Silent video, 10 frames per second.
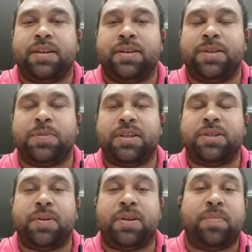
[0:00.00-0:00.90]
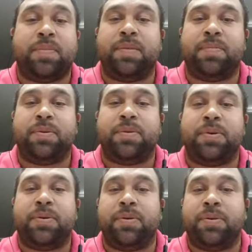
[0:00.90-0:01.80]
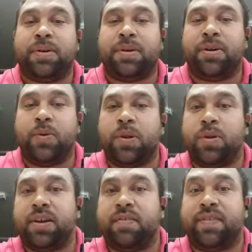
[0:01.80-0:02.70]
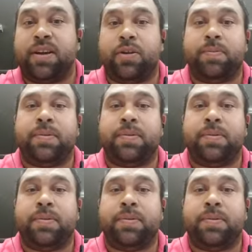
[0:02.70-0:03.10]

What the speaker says: We speak to a lot of people who are looking for help.